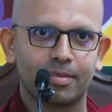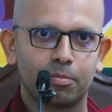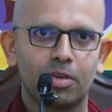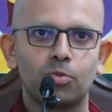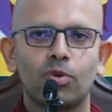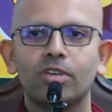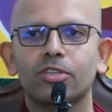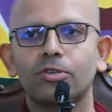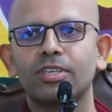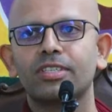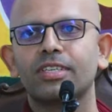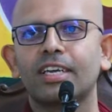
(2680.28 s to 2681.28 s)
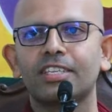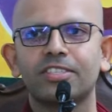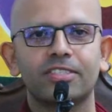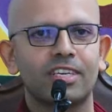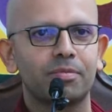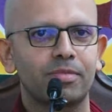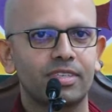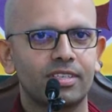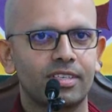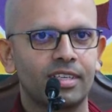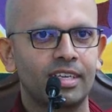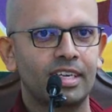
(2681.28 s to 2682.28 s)
But what good is it, ladies and
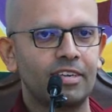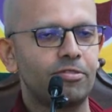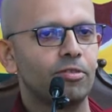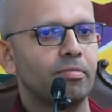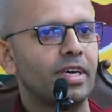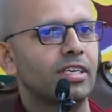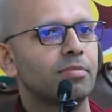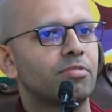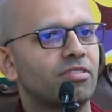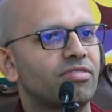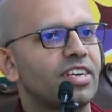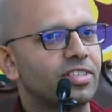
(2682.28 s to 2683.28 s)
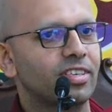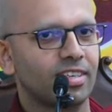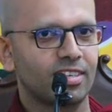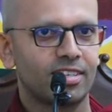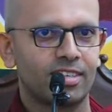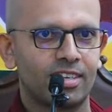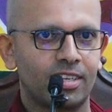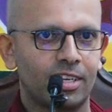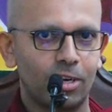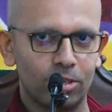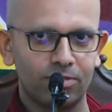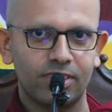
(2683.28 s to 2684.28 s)
gentlemen, if you make a professor
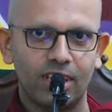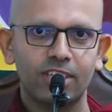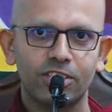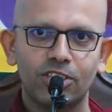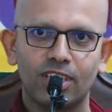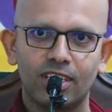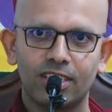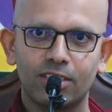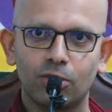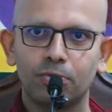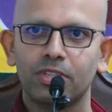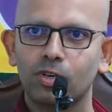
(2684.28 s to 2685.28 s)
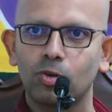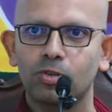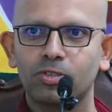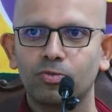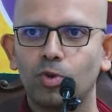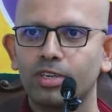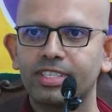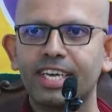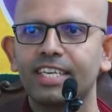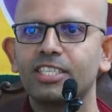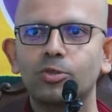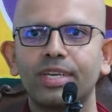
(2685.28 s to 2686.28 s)
out of a young child over the course of what,
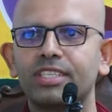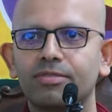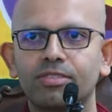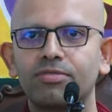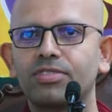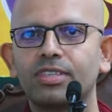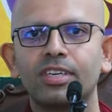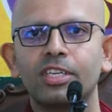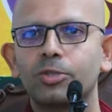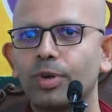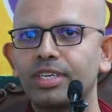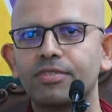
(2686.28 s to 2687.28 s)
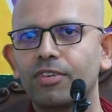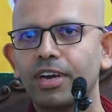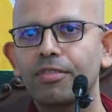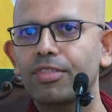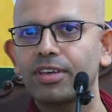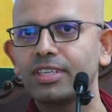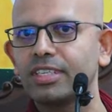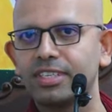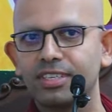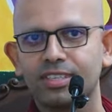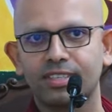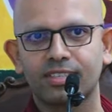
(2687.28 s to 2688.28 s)
10, 20, 50, 25, 30
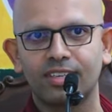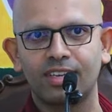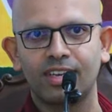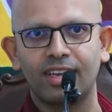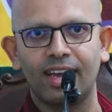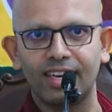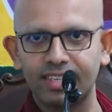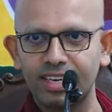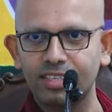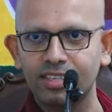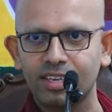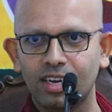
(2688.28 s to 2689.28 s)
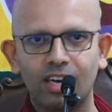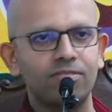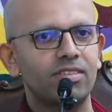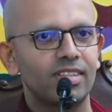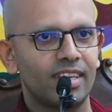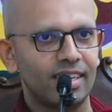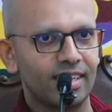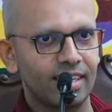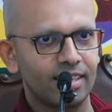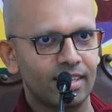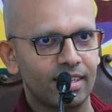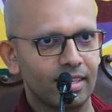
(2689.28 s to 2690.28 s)
years, and yet after they are
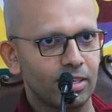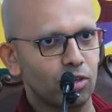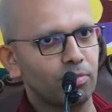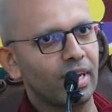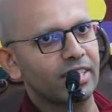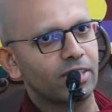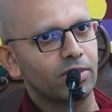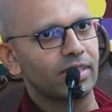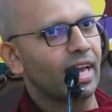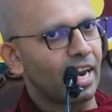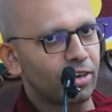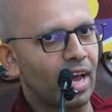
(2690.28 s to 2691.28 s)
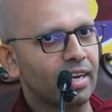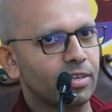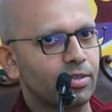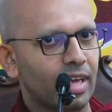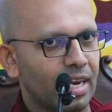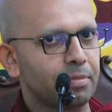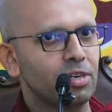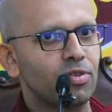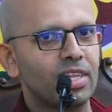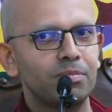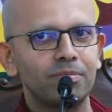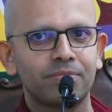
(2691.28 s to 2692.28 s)
dead, they go back to the, into the animal
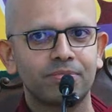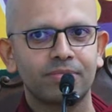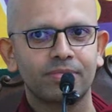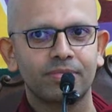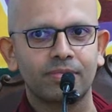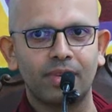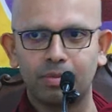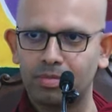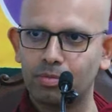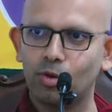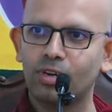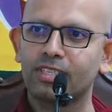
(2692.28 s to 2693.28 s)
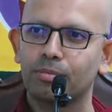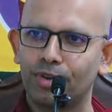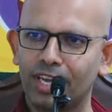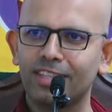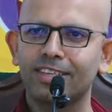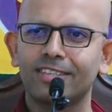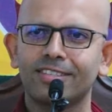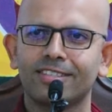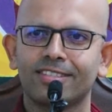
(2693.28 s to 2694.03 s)
realm and be born as a preta?